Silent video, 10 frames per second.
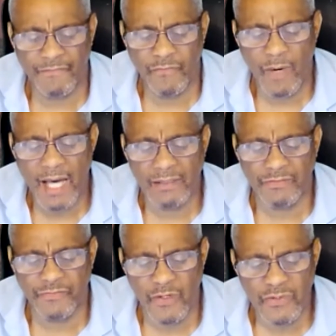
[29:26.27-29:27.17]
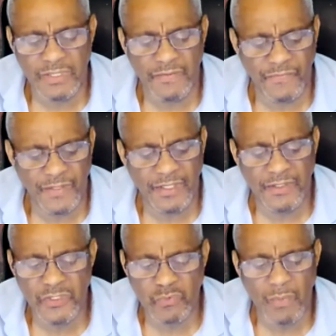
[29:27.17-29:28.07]
for out of frozen fear
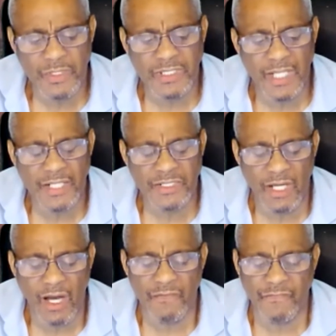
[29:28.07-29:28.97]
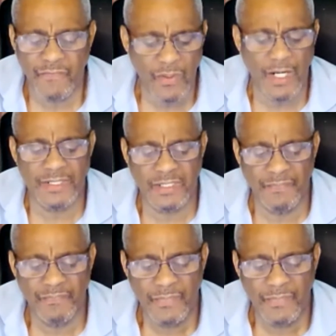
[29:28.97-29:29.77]
his woman stands guard for us.